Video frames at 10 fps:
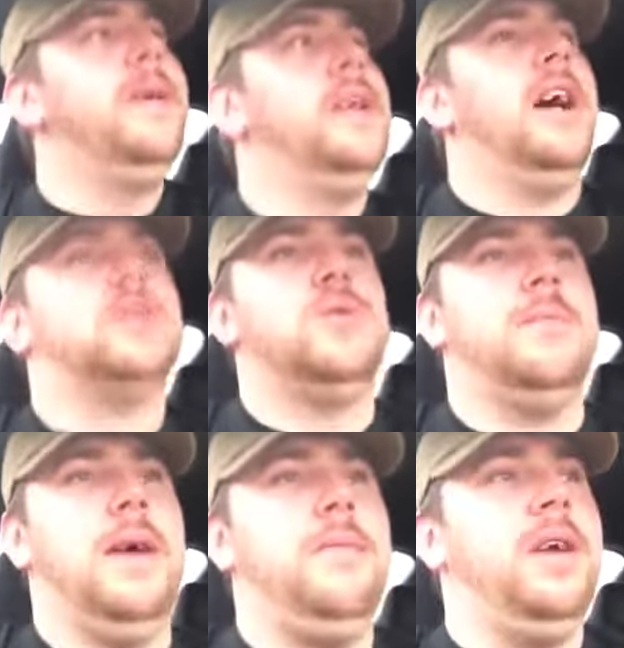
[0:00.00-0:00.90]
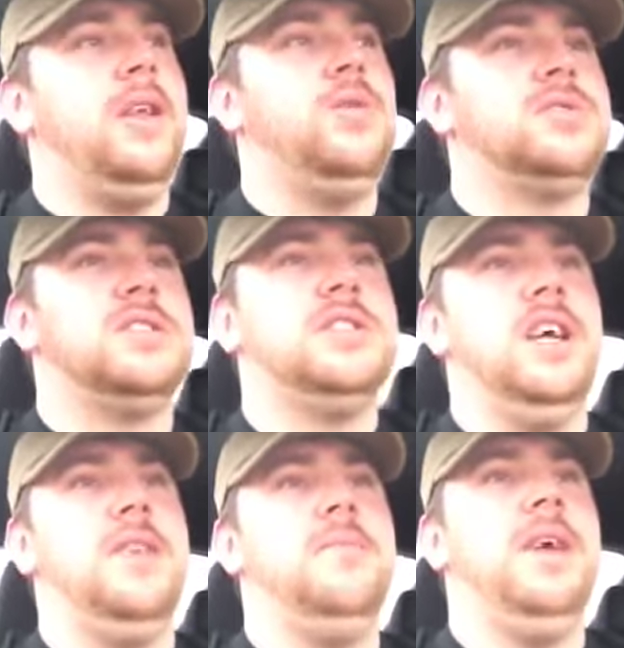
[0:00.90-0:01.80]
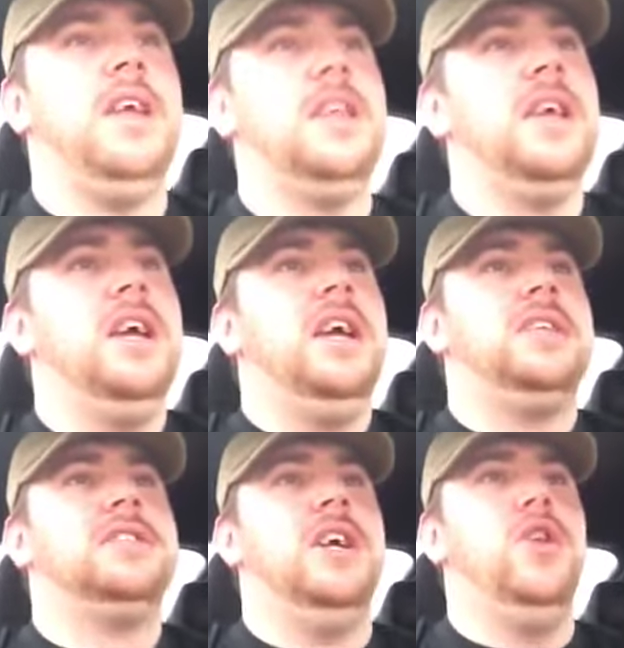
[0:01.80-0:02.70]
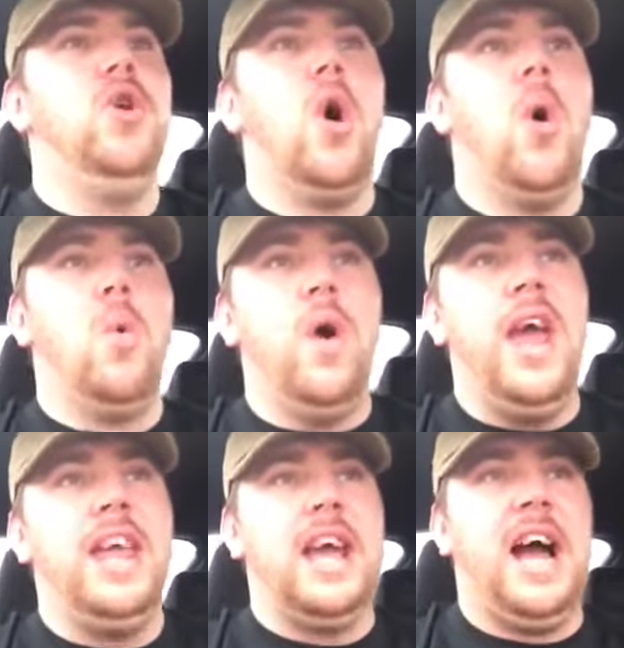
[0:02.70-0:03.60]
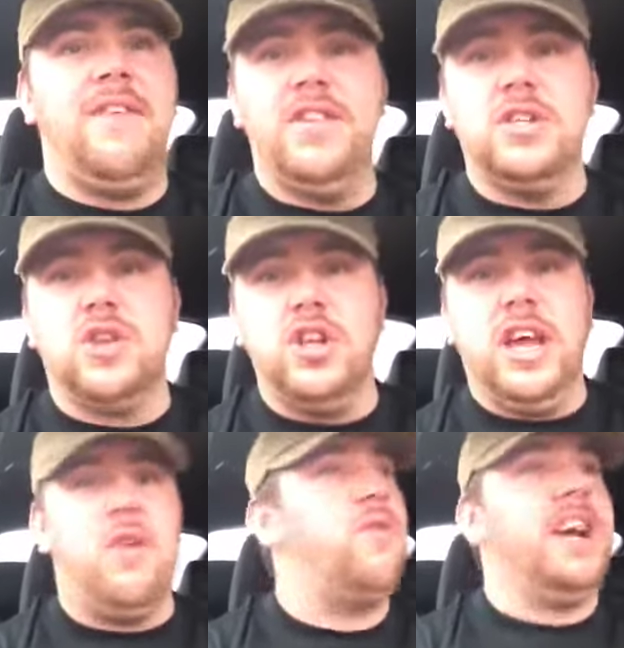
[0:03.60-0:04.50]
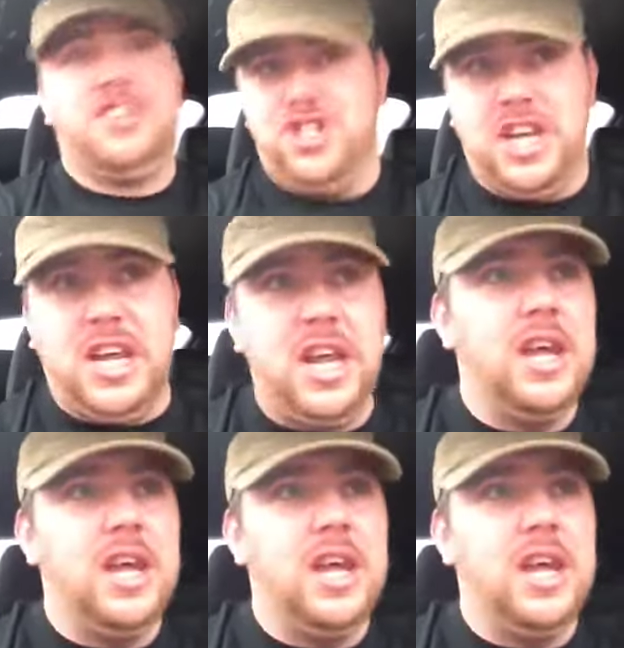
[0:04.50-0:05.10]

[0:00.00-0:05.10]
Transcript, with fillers: That's what my mate used to say to me. Say, no way, you're having us on, you Raji